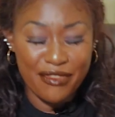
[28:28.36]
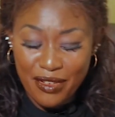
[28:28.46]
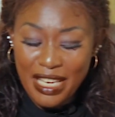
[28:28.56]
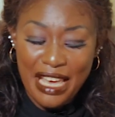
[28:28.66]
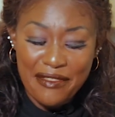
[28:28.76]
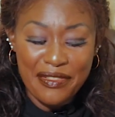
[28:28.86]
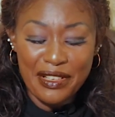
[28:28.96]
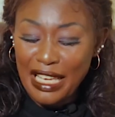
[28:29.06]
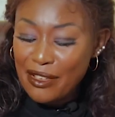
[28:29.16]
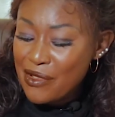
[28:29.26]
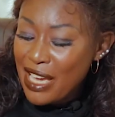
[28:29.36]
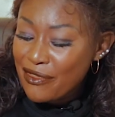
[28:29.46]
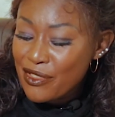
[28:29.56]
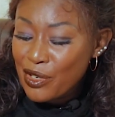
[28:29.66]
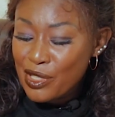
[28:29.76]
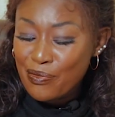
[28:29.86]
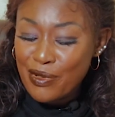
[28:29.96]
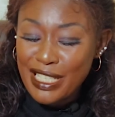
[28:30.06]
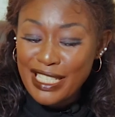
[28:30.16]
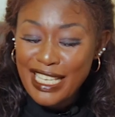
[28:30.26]
Today I feel like we have not
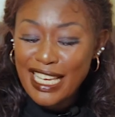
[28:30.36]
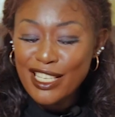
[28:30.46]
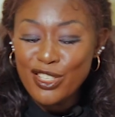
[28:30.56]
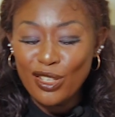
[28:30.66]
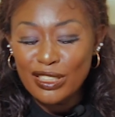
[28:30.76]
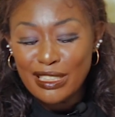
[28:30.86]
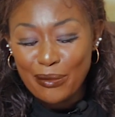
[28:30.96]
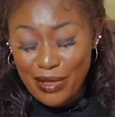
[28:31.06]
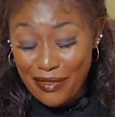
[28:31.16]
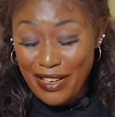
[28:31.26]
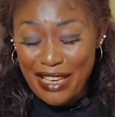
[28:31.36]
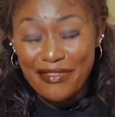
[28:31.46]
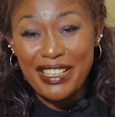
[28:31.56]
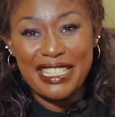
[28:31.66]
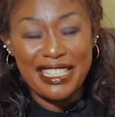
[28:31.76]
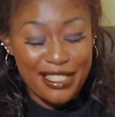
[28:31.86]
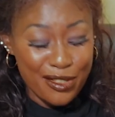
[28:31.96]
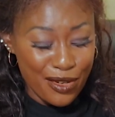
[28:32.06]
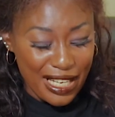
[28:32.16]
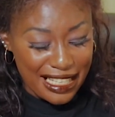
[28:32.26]
prayed. John chapter 5 verse
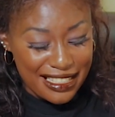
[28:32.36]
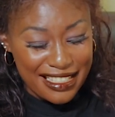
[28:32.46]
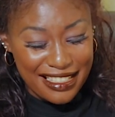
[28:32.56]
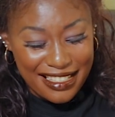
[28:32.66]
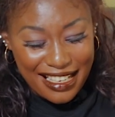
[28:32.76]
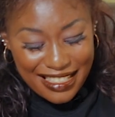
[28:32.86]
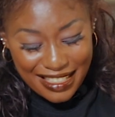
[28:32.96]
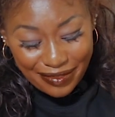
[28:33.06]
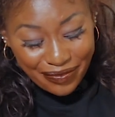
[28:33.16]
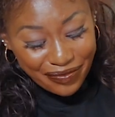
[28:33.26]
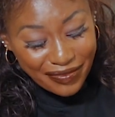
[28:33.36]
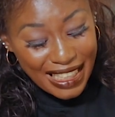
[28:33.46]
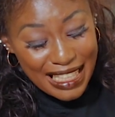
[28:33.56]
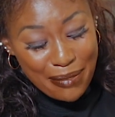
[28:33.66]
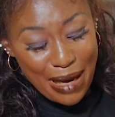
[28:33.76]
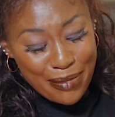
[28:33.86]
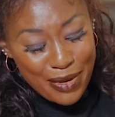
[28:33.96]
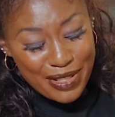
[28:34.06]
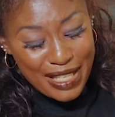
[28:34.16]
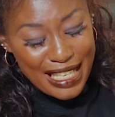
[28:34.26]
6. Look at Jesus. The
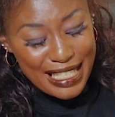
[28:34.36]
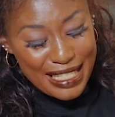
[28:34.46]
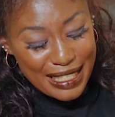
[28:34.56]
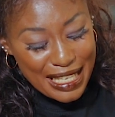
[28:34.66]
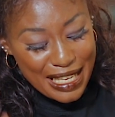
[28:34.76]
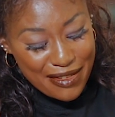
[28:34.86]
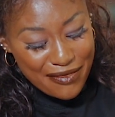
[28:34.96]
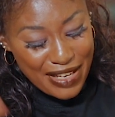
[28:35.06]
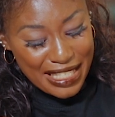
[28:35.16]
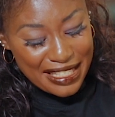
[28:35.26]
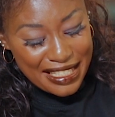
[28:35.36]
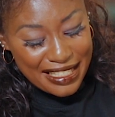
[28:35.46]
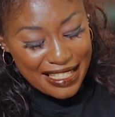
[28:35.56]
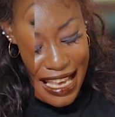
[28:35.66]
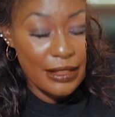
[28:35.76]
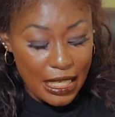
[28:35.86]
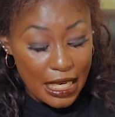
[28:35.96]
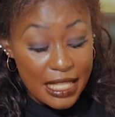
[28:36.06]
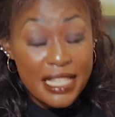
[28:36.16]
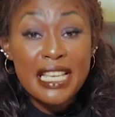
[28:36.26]
Bible says, verse 6,
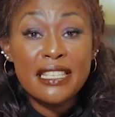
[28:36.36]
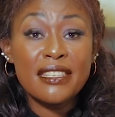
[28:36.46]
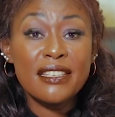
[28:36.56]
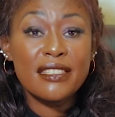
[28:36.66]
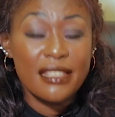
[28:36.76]
this is